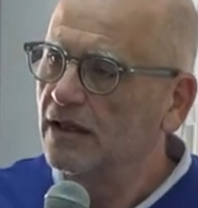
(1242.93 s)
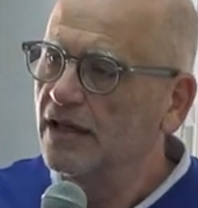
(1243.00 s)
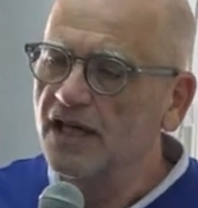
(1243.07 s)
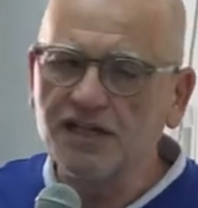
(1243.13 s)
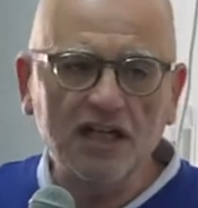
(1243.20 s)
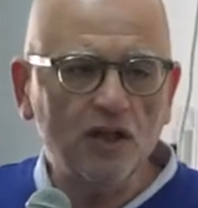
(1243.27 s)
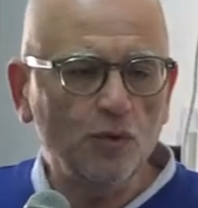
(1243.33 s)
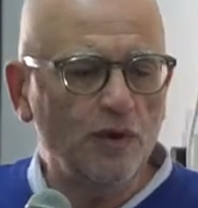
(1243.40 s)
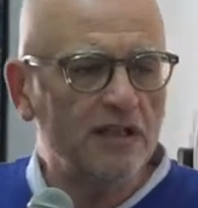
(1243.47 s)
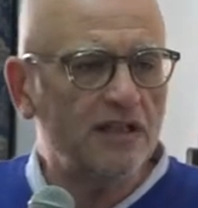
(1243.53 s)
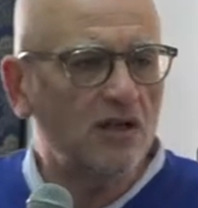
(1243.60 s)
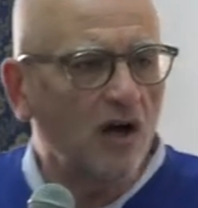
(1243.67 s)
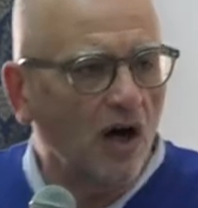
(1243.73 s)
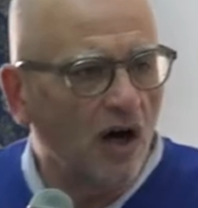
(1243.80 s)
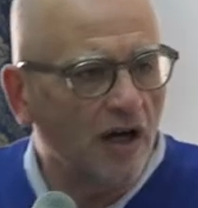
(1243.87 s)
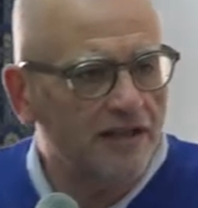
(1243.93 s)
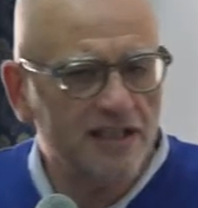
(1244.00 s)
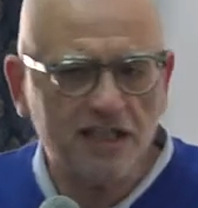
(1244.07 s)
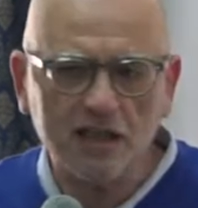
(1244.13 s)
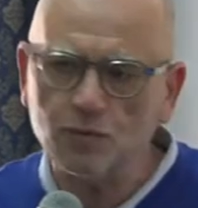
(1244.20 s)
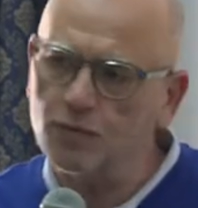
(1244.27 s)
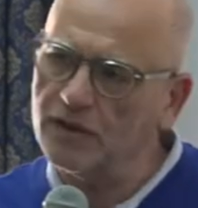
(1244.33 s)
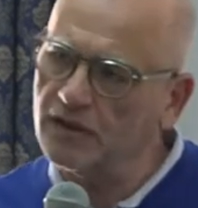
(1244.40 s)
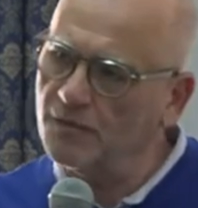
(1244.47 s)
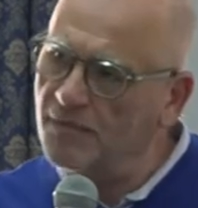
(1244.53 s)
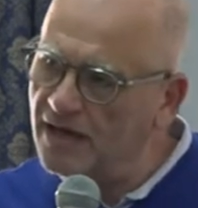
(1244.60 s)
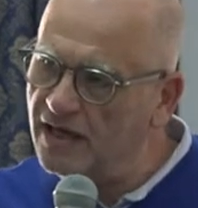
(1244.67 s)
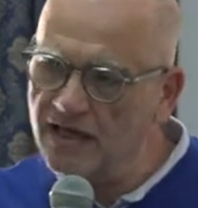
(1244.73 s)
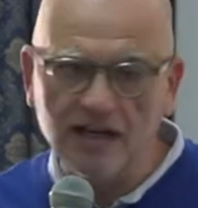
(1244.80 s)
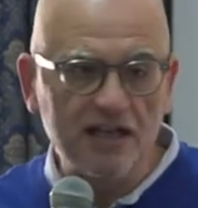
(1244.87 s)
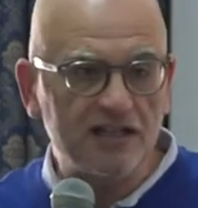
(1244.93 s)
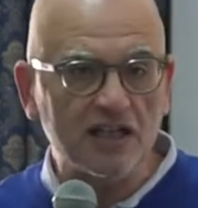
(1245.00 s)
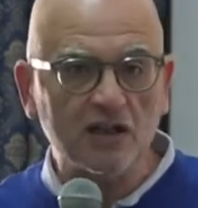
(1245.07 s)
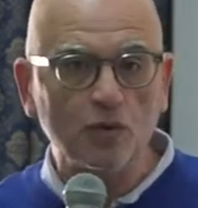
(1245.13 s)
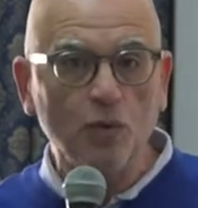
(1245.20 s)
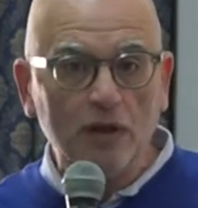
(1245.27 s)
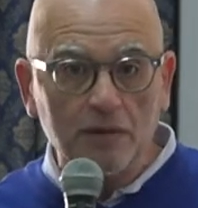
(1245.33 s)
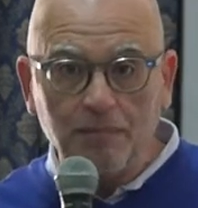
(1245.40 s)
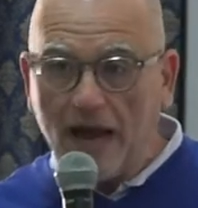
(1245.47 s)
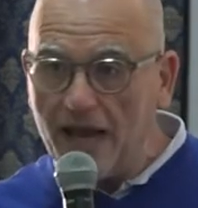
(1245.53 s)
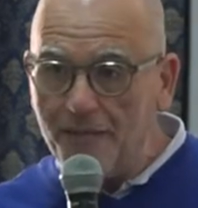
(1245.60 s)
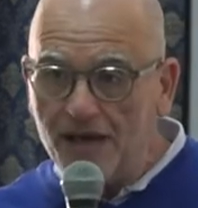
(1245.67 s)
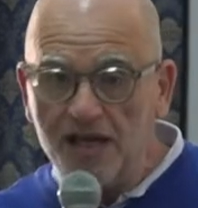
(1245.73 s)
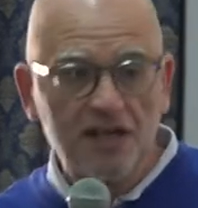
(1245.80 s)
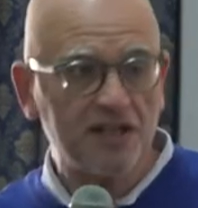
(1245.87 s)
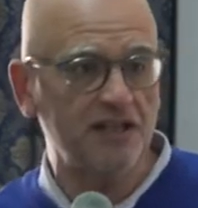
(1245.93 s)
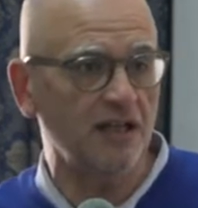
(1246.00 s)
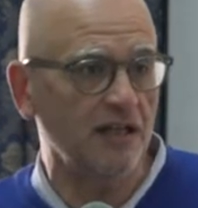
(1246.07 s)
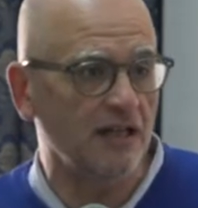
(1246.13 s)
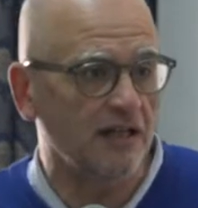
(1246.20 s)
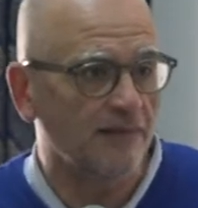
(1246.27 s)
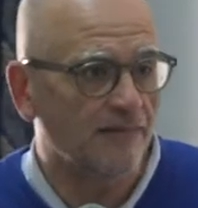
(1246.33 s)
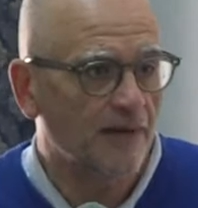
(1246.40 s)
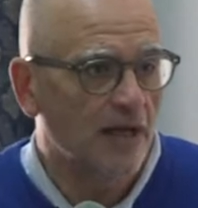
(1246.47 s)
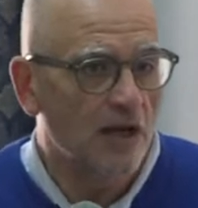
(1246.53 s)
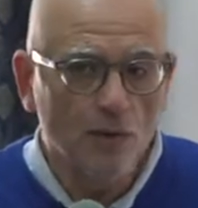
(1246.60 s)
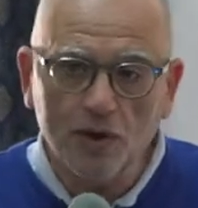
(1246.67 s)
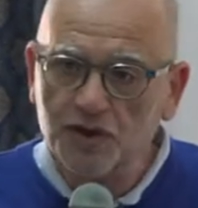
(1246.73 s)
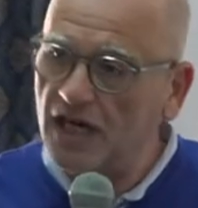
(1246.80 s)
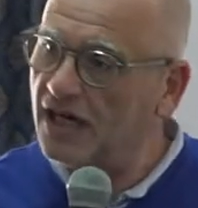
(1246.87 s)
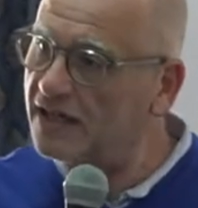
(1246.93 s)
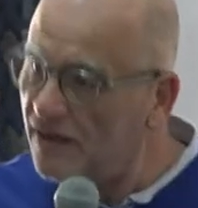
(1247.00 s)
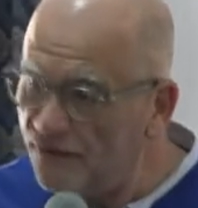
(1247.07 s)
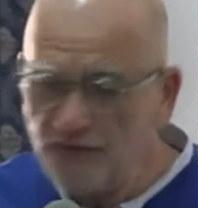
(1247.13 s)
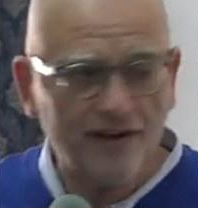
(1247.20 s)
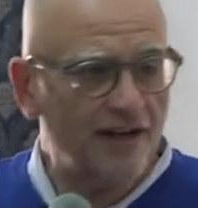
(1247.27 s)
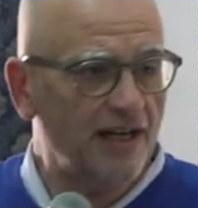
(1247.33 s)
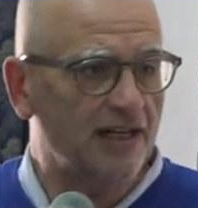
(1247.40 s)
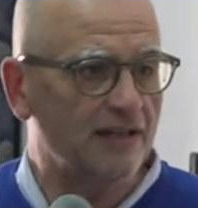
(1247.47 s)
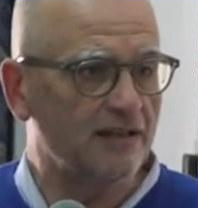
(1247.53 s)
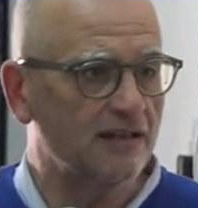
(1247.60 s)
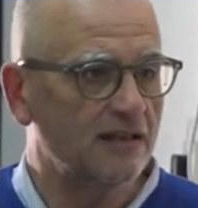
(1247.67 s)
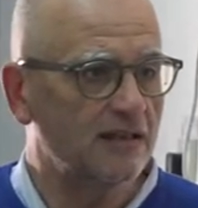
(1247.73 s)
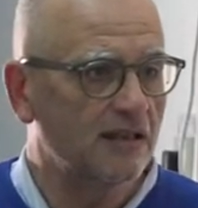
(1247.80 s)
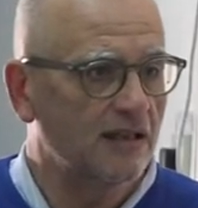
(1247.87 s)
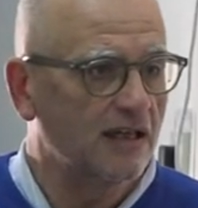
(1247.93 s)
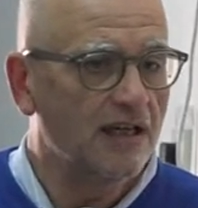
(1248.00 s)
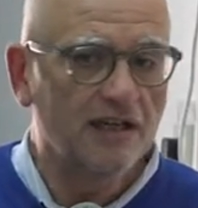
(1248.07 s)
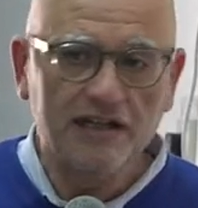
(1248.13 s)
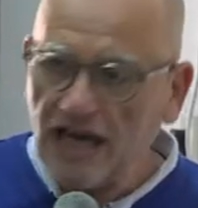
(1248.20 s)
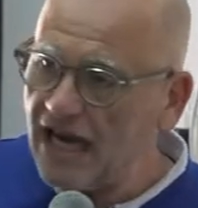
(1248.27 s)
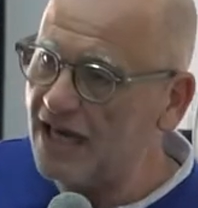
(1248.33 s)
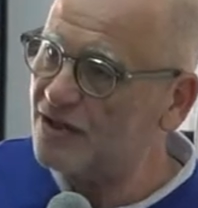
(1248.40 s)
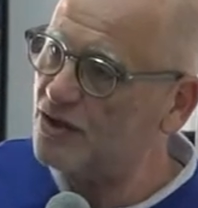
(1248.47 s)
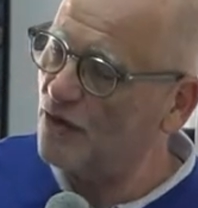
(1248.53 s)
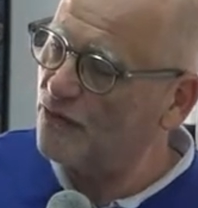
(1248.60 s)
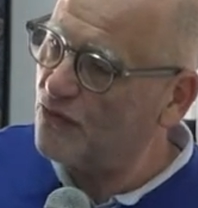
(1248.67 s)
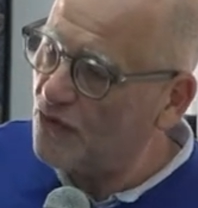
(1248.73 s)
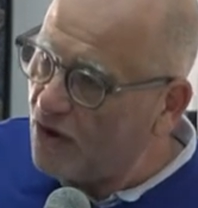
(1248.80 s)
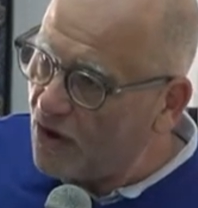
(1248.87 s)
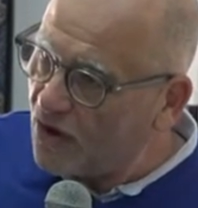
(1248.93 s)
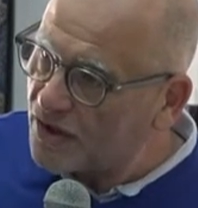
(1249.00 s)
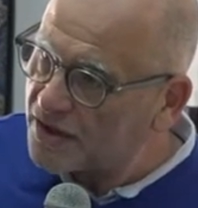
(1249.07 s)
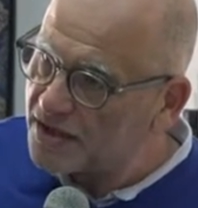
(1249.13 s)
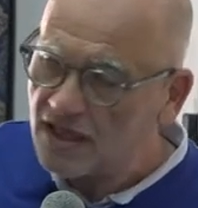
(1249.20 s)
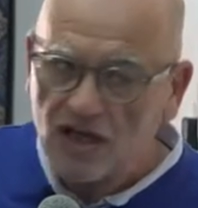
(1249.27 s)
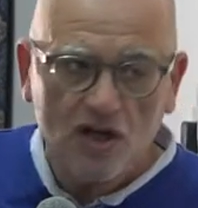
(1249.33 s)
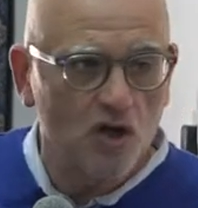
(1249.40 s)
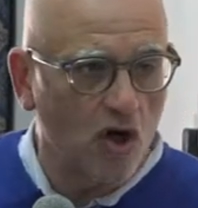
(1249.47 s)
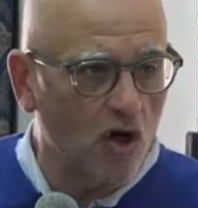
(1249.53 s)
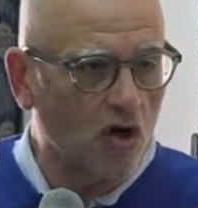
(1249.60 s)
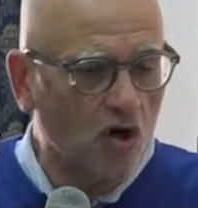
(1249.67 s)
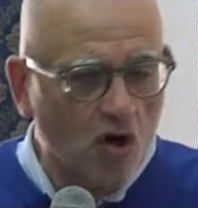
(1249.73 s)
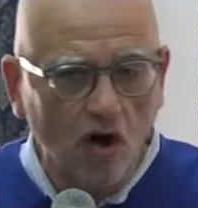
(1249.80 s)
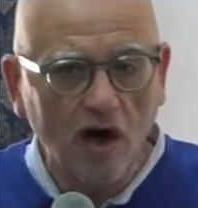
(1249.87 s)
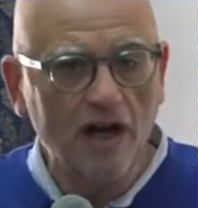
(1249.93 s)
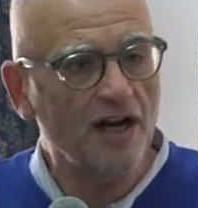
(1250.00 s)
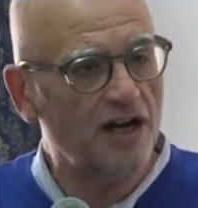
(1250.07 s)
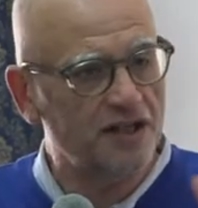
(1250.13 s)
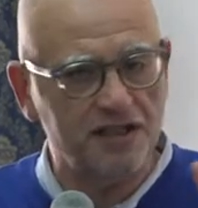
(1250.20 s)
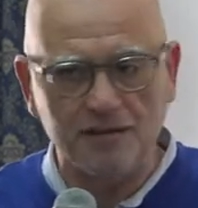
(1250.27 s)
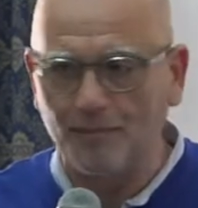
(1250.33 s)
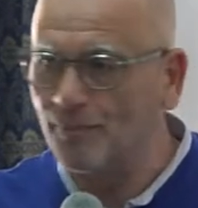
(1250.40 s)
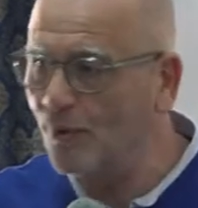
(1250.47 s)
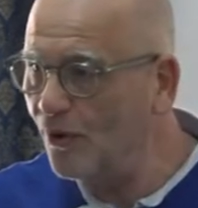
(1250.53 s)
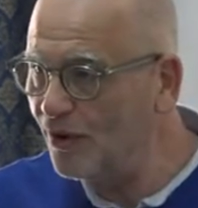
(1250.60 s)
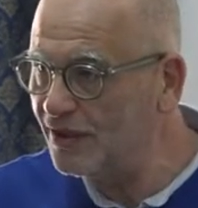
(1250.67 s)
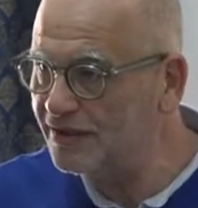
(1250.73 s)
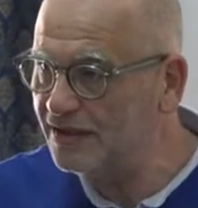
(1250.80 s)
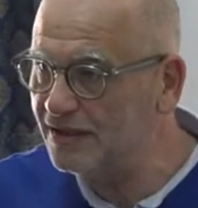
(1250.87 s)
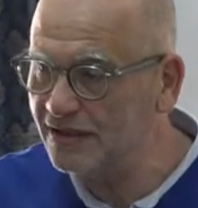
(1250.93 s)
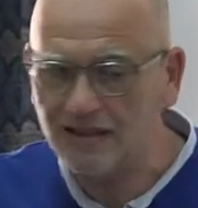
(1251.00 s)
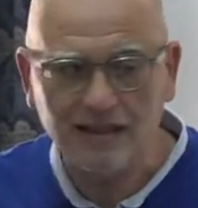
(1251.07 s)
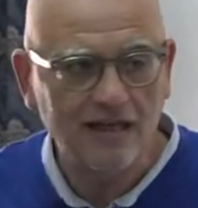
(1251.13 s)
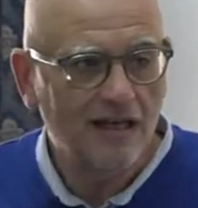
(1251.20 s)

Is it with God? Is it with me? Is it with my ministry? Which are different. Yes, of course, your calling is important,